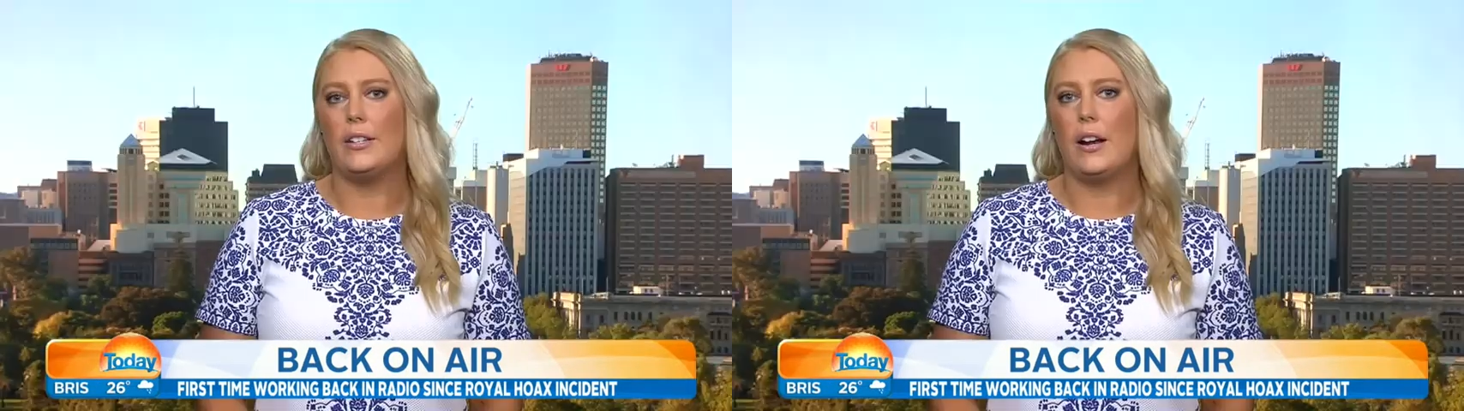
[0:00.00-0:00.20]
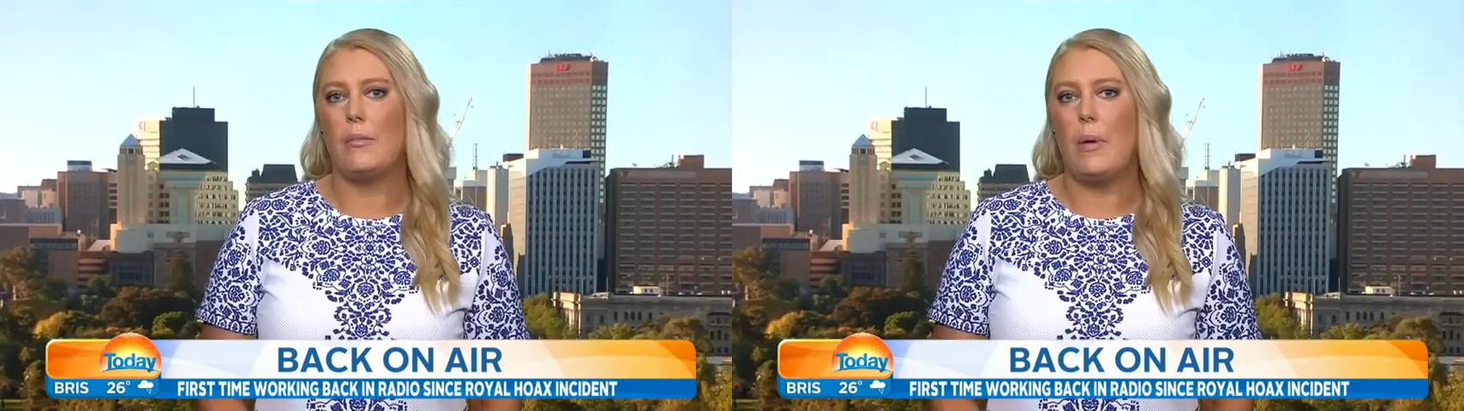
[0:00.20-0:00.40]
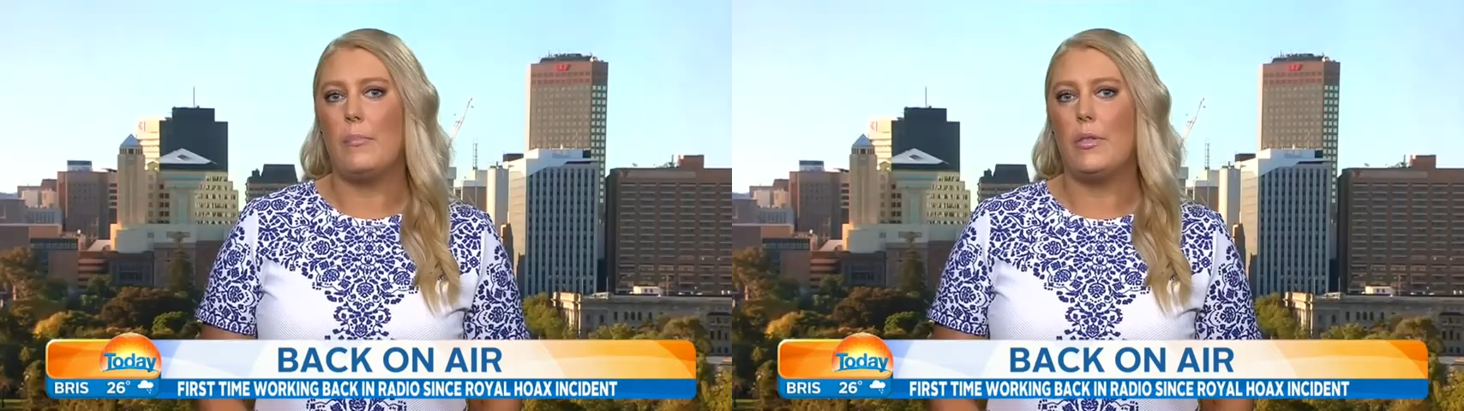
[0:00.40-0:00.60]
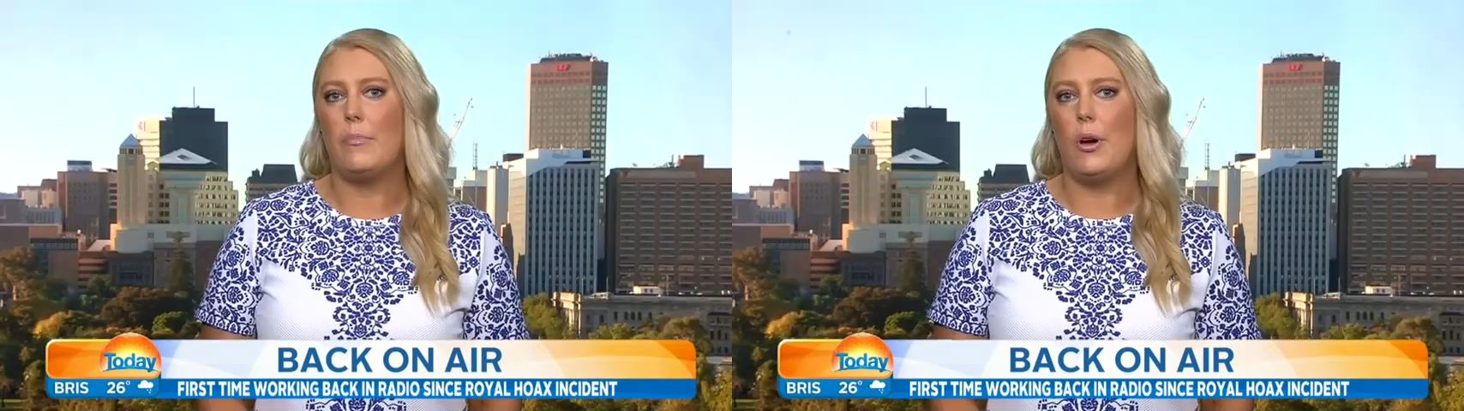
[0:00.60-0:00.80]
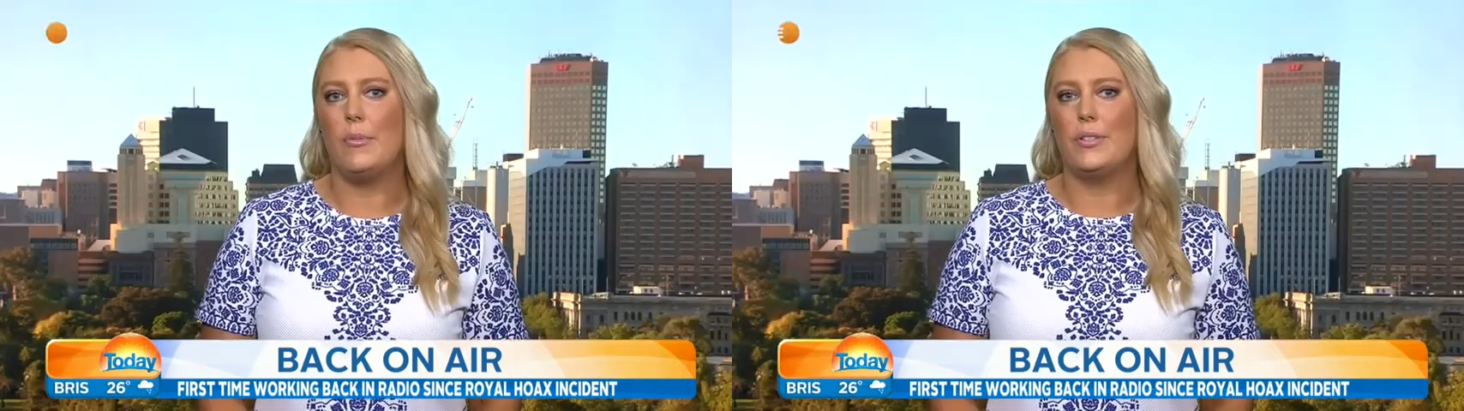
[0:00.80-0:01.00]
I remember the
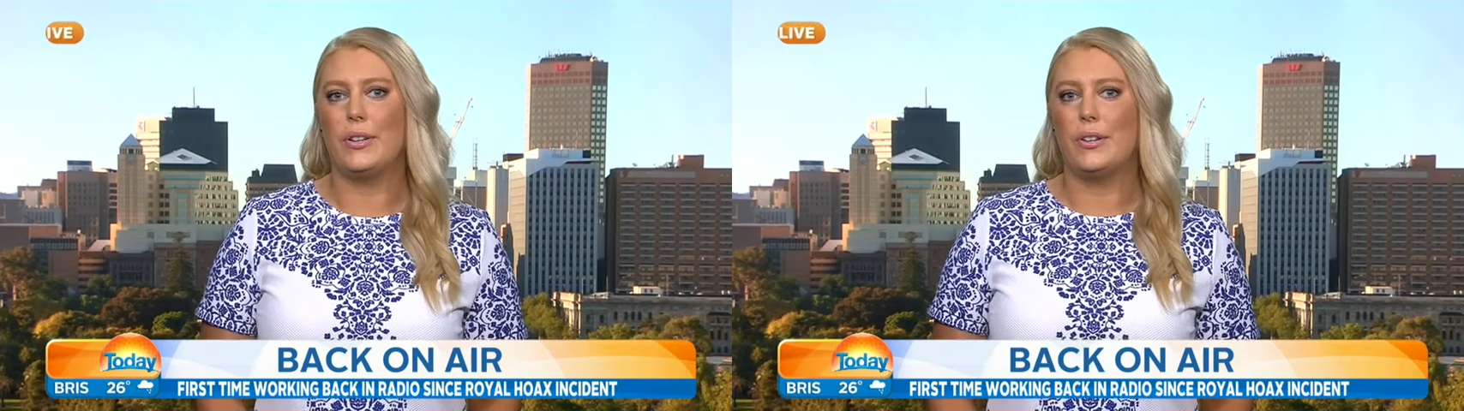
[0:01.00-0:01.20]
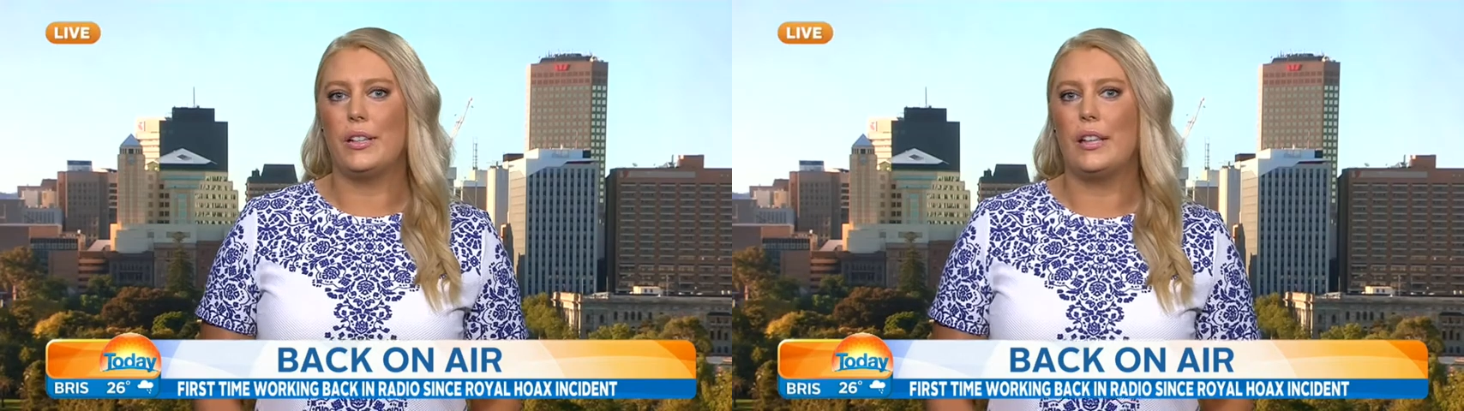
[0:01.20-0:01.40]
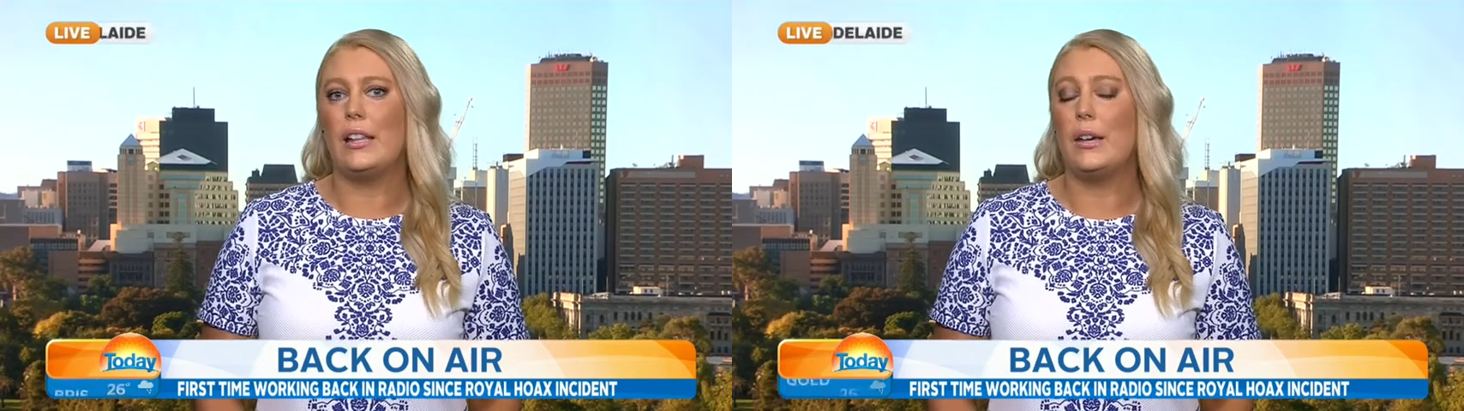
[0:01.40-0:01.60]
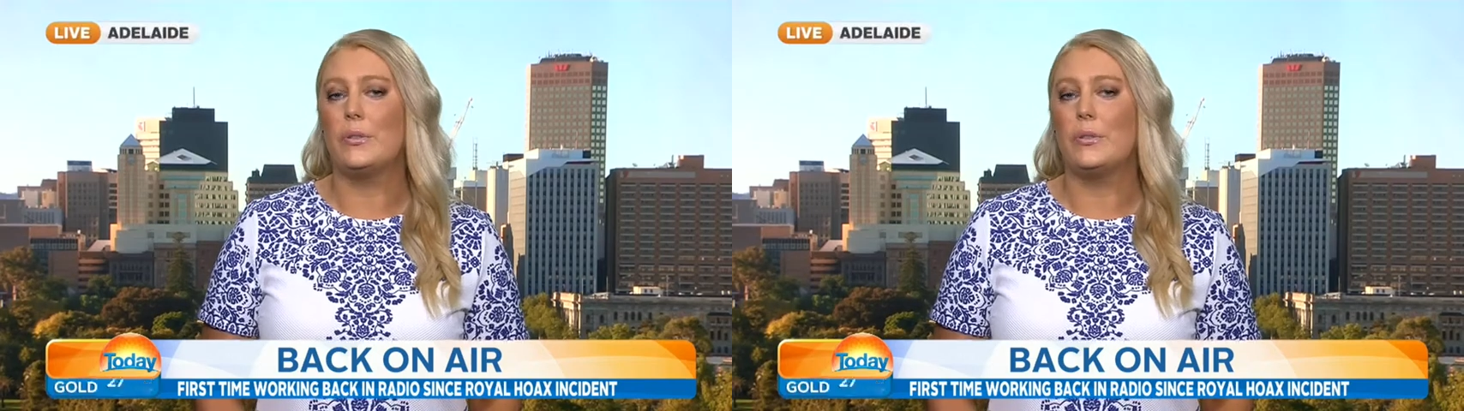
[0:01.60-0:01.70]
moment so clearly.